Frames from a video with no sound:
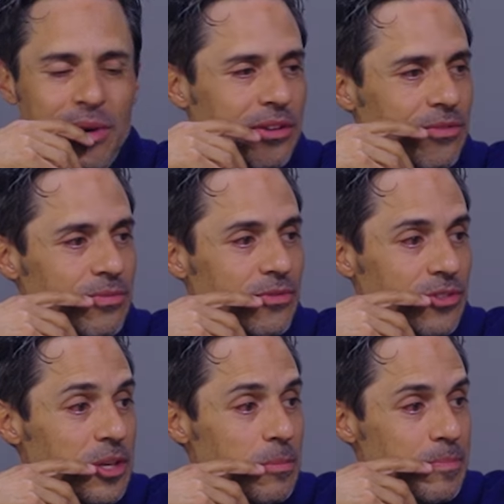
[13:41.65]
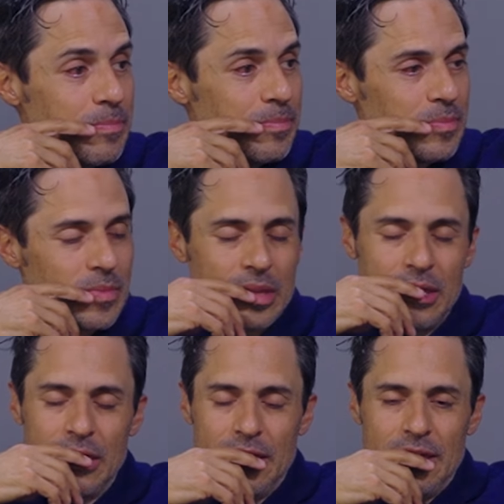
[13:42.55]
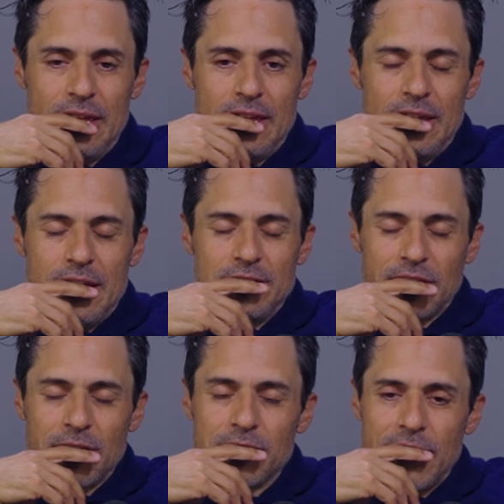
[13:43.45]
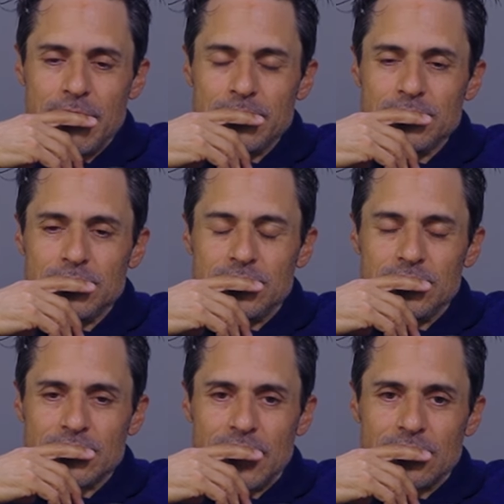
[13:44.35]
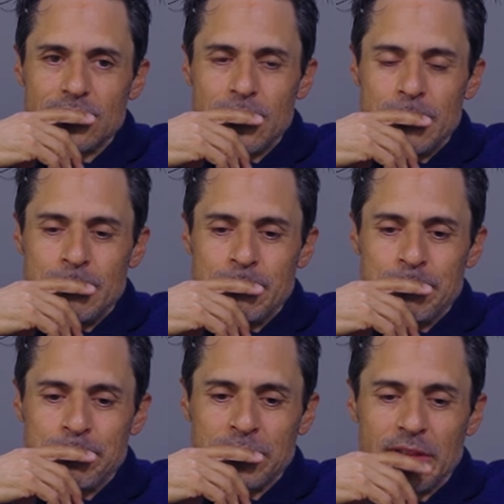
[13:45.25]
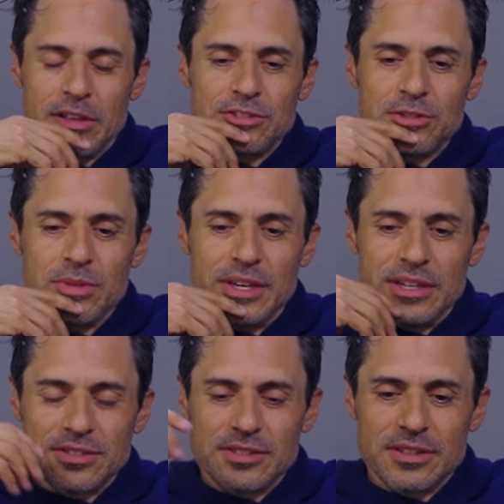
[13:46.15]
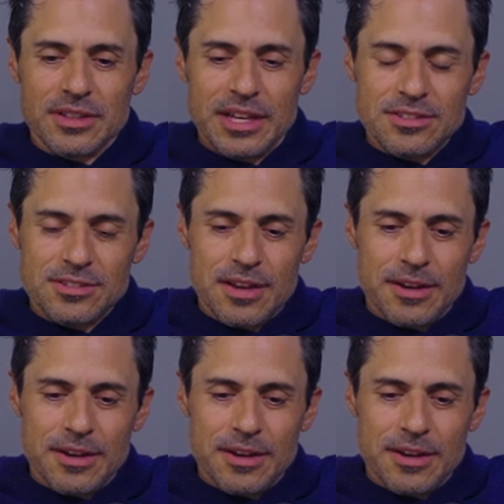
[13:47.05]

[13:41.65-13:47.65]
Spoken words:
how to sleep." He's like, okay. She's like, so let's do this. Let's,